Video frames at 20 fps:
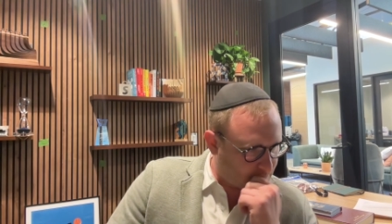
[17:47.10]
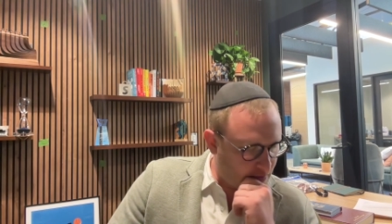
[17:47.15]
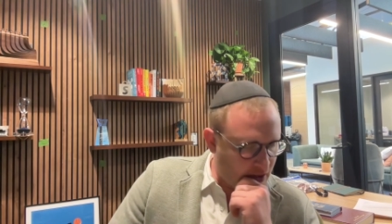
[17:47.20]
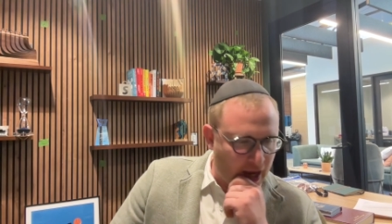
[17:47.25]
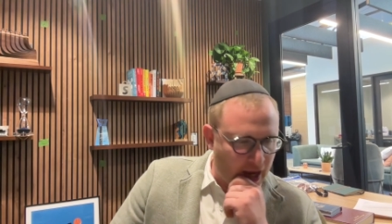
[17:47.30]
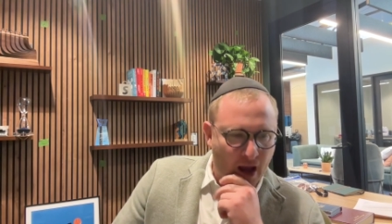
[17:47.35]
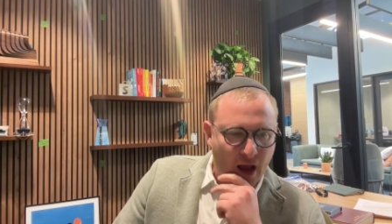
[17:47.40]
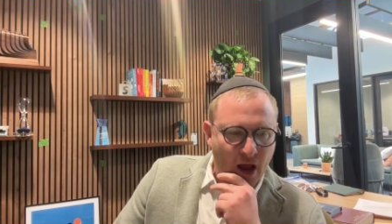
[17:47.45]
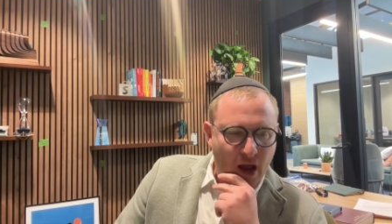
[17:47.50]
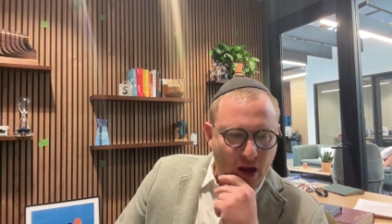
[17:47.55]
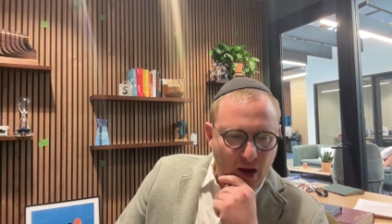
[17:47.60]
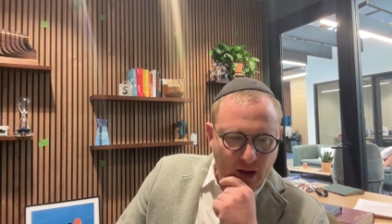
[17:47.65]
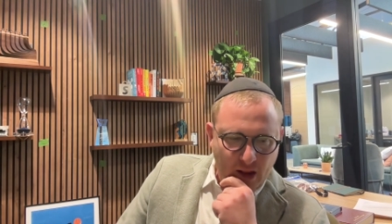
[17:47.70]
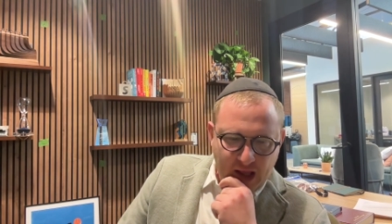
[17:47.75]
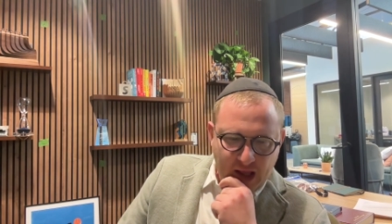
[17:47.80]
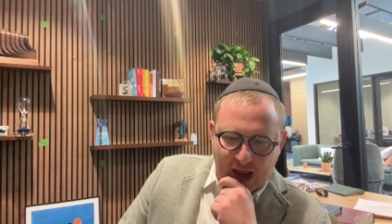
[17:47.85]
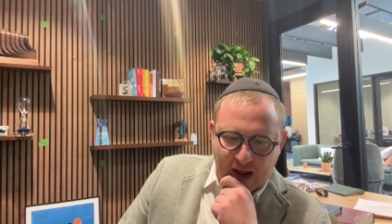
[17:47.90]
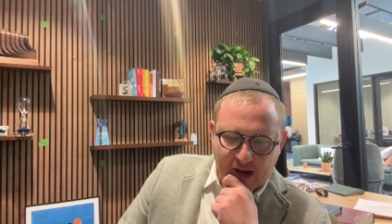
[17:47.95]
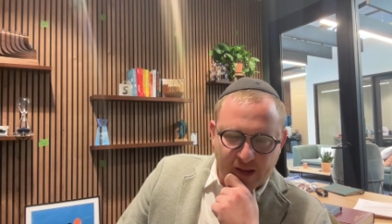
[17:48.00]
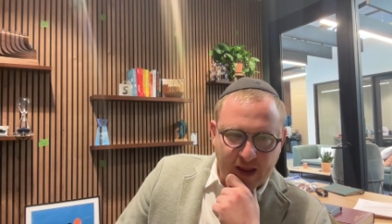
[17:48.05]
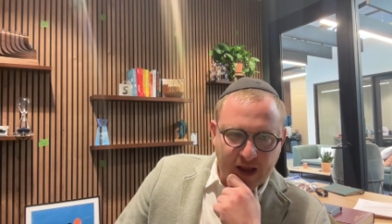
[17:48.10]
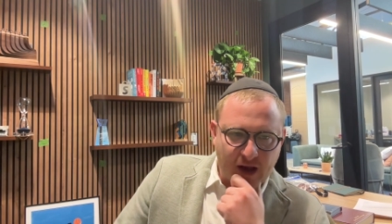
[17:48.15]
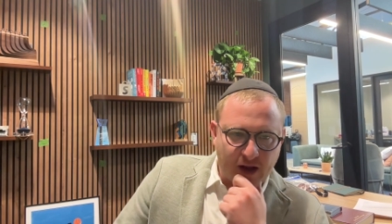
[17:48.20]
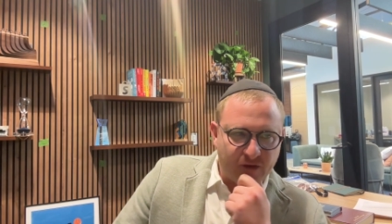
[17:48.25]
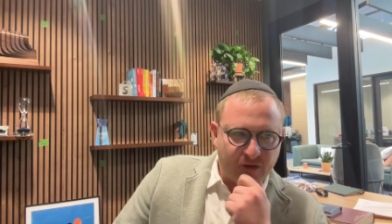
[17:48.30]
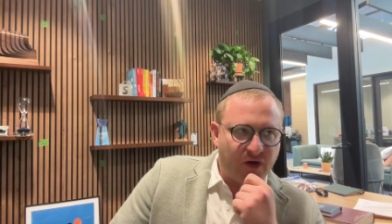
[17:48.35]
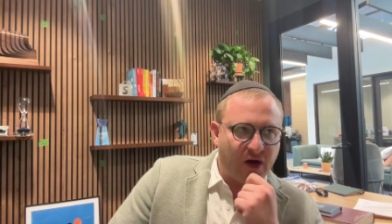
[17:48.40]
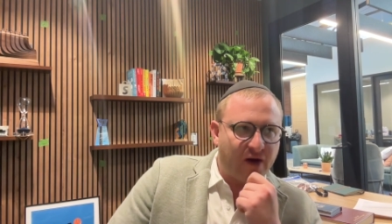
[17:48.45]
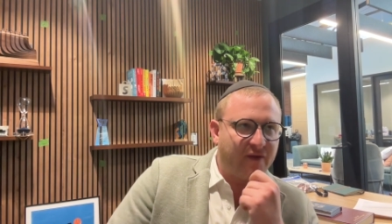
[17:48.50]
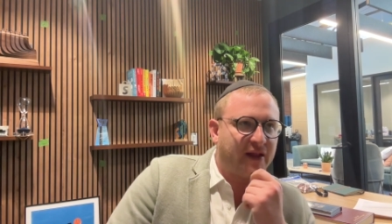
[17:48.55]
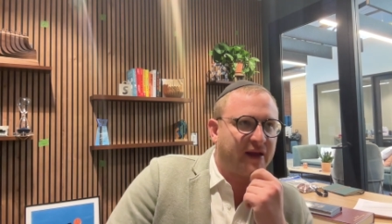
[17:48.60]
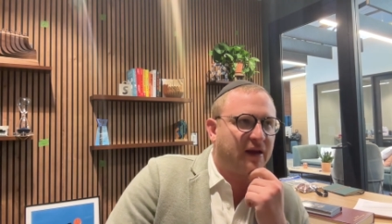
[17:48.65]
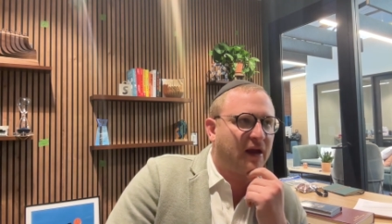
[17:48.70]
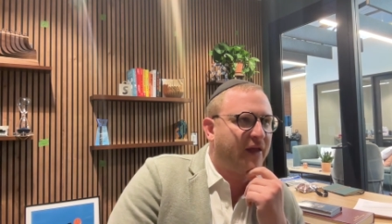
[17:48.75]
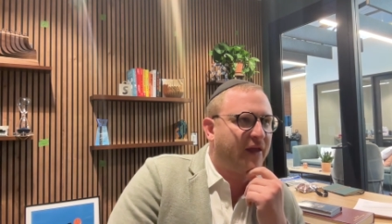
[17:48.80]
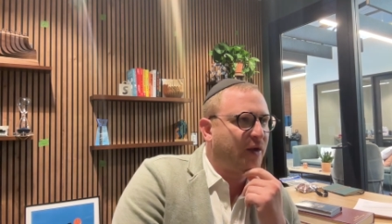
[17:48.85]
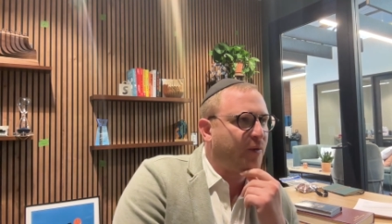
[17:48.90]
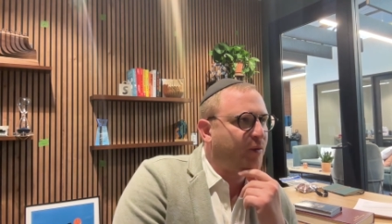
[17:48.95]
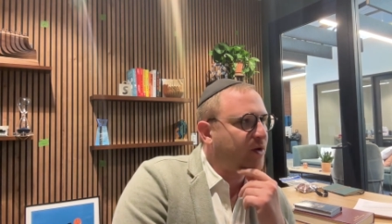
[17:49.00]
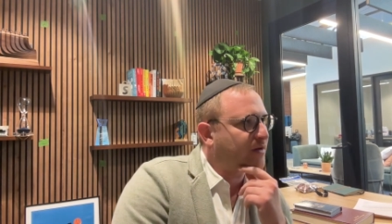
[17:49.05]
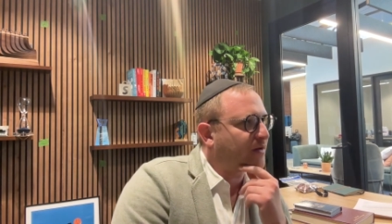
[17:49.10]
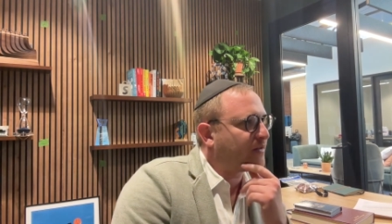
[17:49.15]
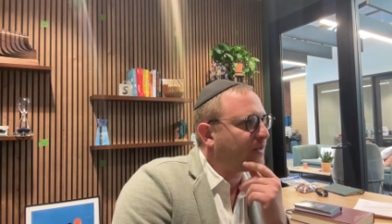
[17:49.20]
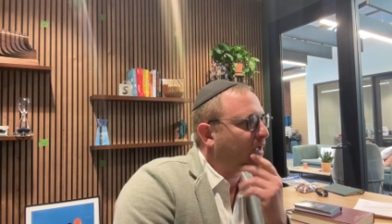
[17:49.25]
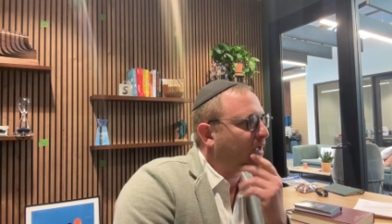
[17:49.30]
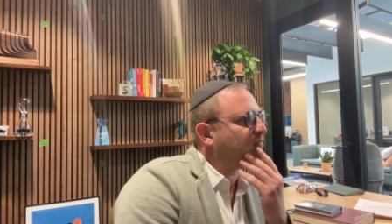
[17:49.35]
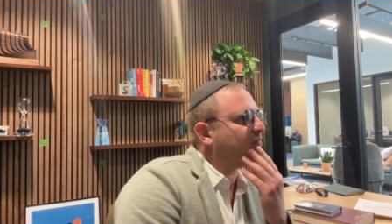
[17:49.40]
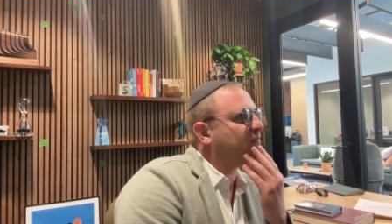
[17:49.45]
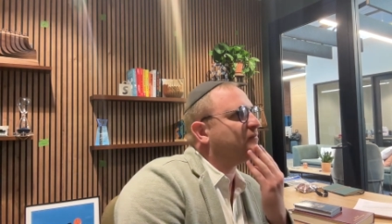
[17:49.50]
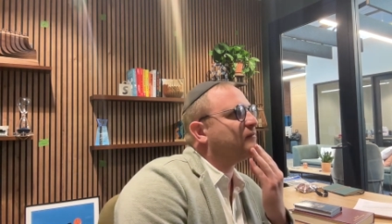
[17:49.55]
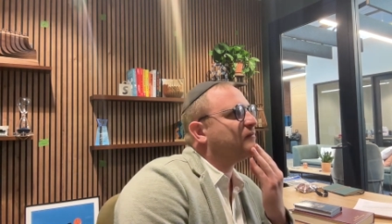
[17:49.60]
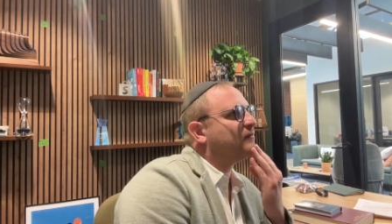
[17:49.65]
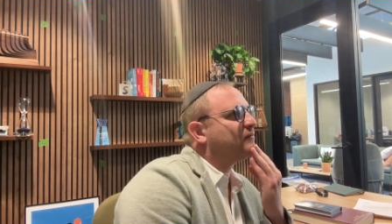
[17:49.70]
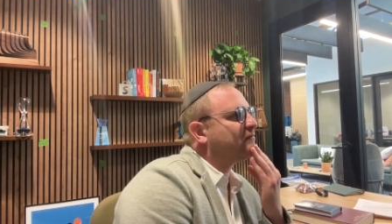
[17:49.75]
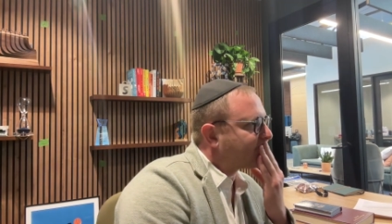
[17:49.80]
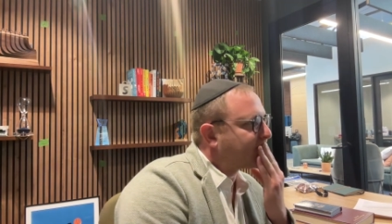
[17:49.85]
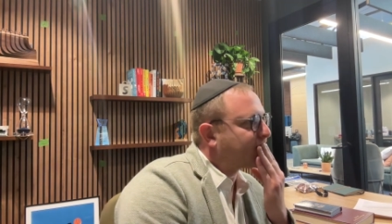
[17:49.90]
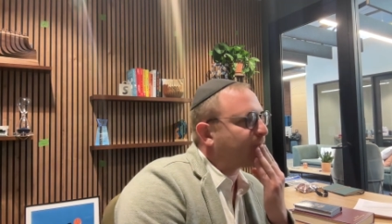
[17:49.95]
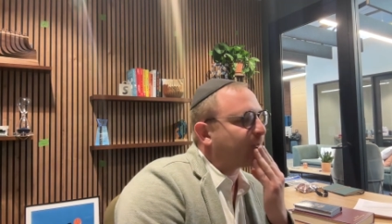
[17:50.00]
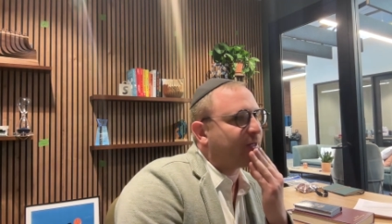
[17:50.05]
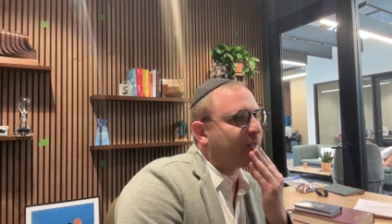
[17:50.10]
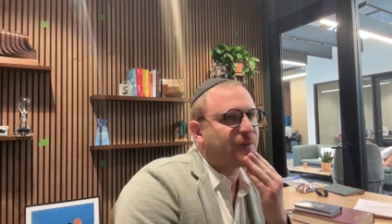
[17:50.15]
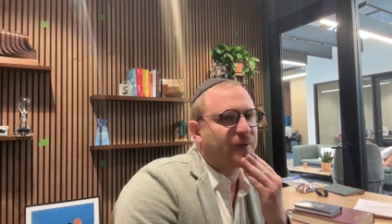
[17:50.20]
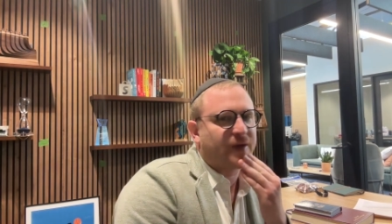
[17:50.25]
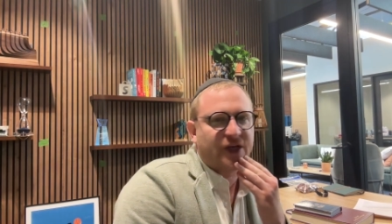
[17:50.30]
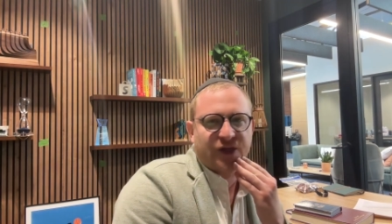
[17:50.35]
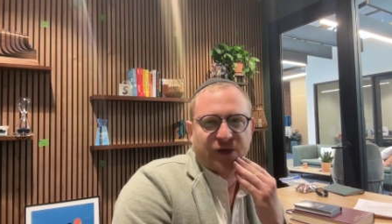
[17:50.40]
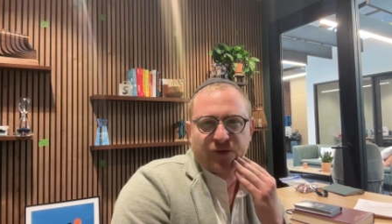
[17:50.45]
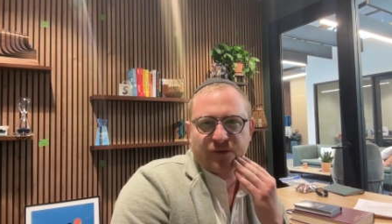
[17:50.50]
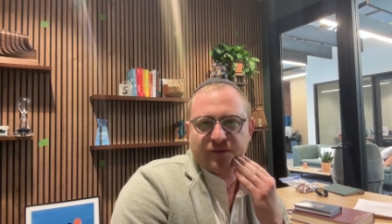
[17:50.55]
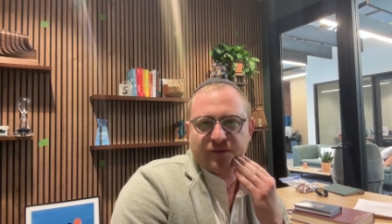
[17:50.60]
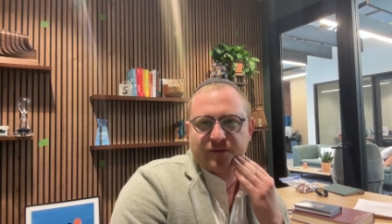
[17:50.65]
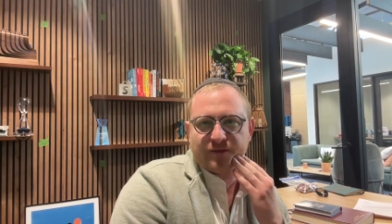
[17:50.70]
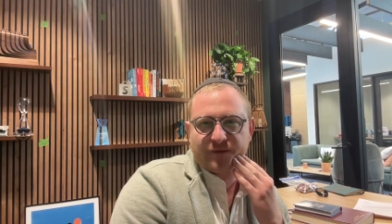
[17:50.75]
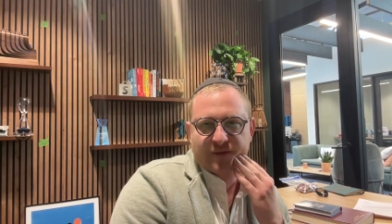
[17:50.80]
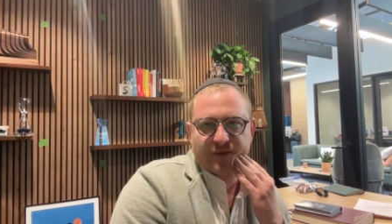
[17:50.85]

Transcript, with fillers: yeah, they got, they got involved. Like I think we did that in 2022,